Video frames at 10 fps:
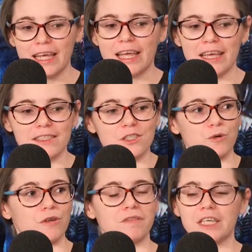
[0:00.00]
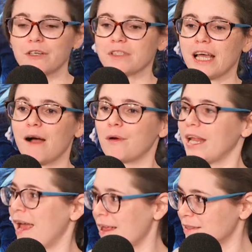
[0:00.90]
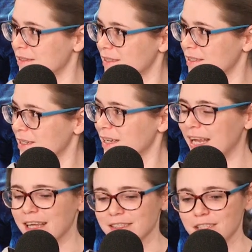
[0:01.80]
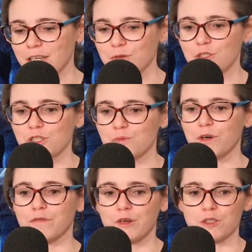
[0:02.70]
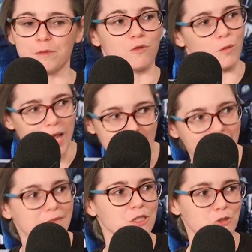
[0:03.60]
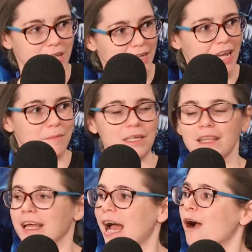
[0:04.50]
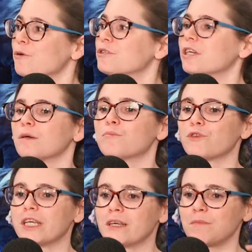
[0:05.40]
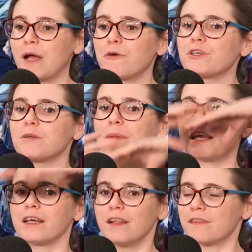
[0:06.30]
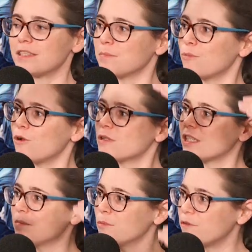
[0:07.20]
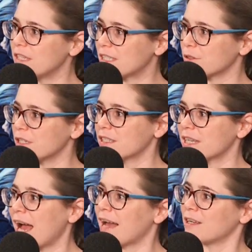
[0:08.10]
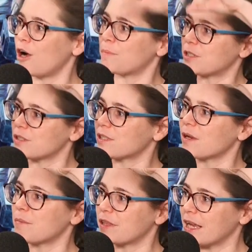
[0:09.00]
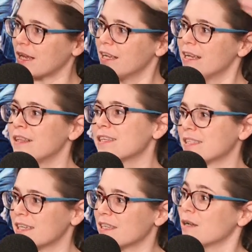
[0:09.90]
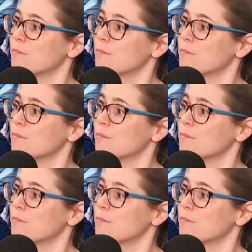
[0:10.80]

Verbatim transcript: his sort of here's how it ends mm-hmm. is uh, just one of those. Before we had Avengers Endgame, the like how are you gonna bring, how are you gonna make this multi movie series add up to something? In this case, an